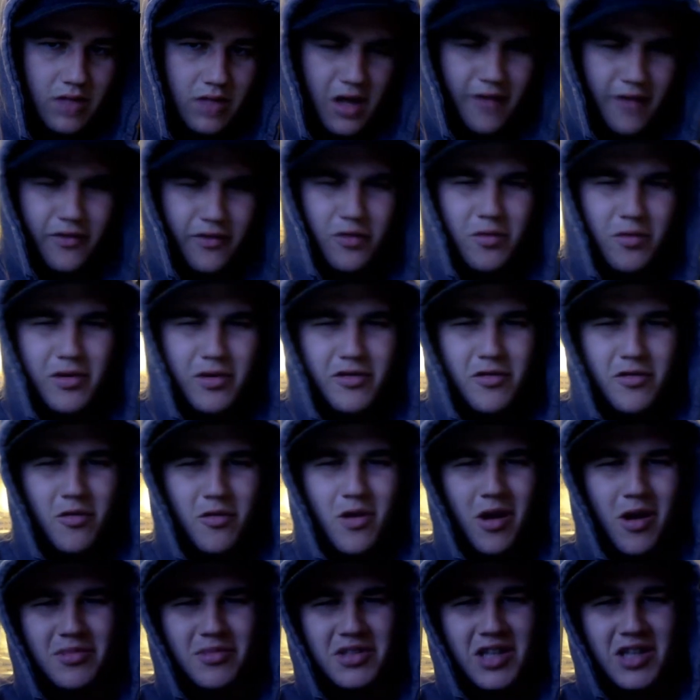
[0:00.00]
If you're wondering why
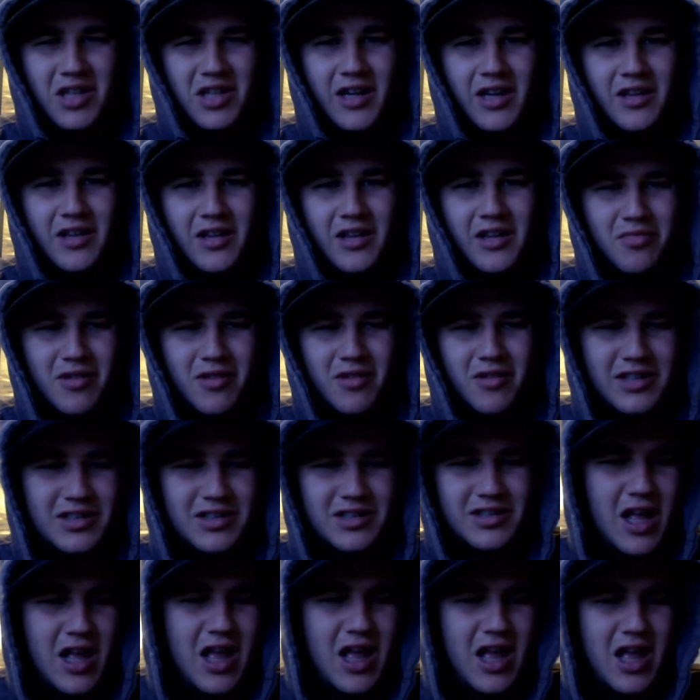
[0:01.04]
I'm sounding depressed,
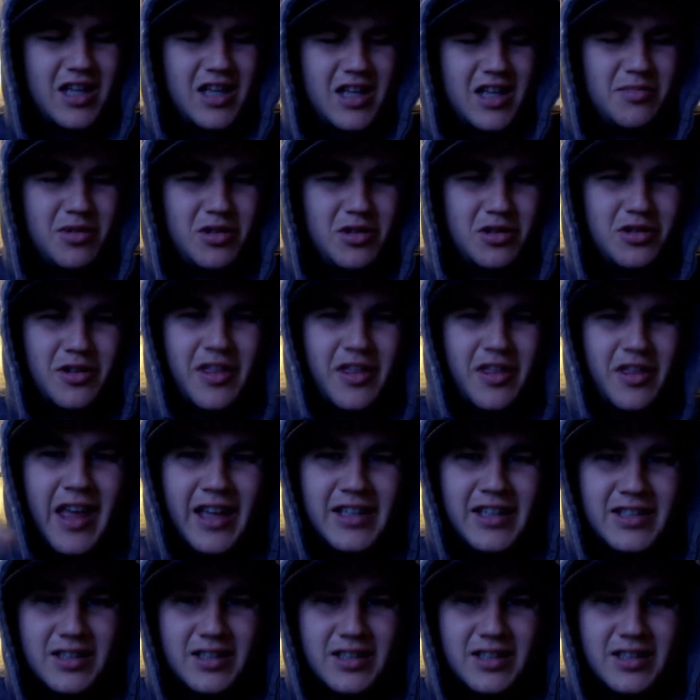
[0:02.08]
it's because of this.